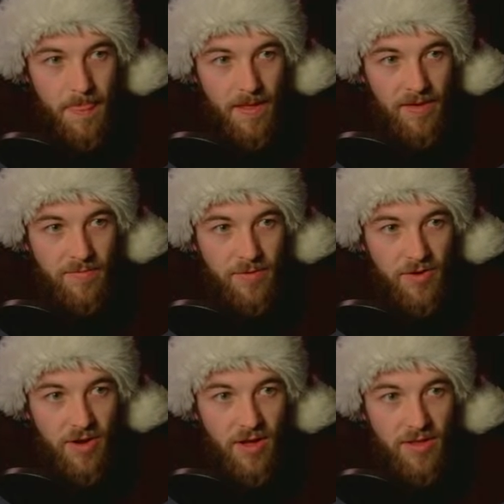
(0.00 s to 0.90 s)
and for
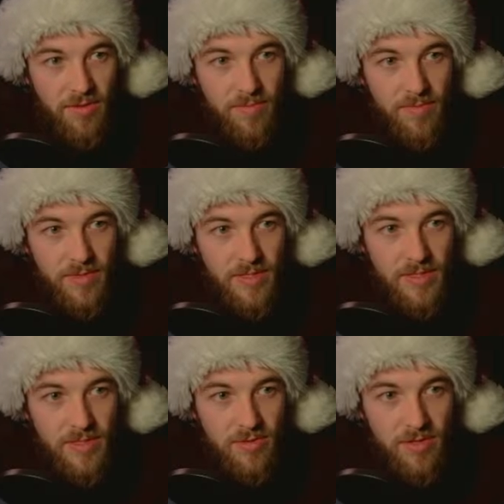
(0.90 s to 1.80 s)
column in
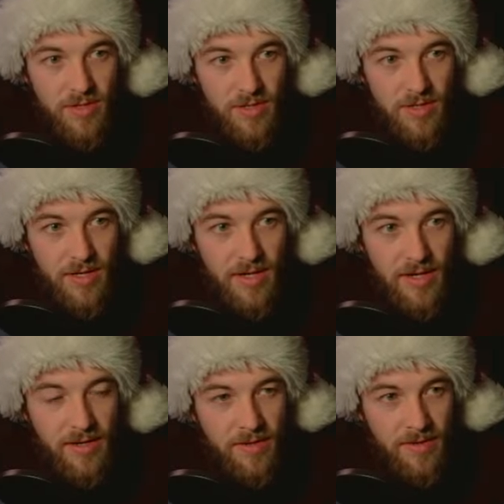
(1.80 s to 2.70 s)

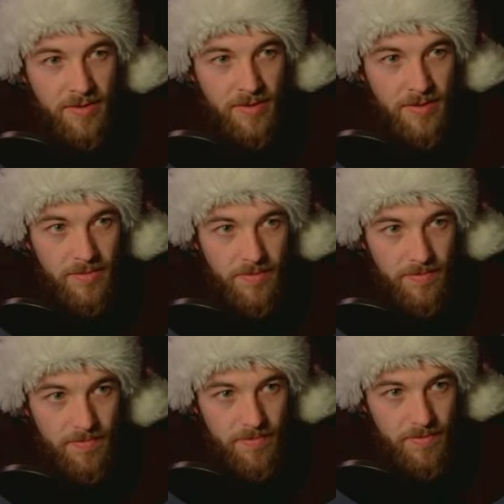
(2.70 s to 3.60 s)
0.9,
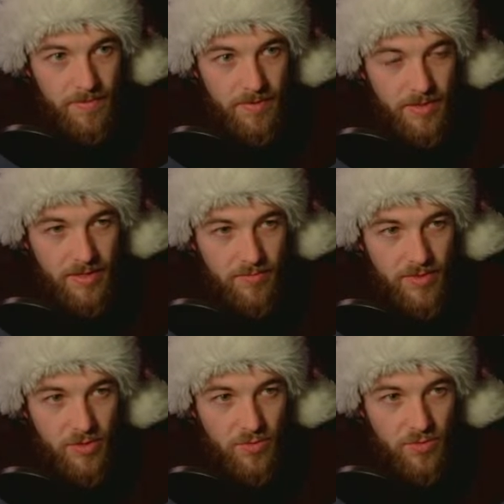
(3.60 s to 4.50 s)
then we
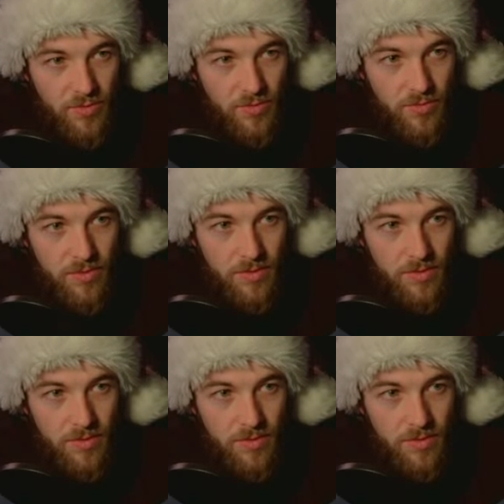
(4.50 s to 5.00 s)
do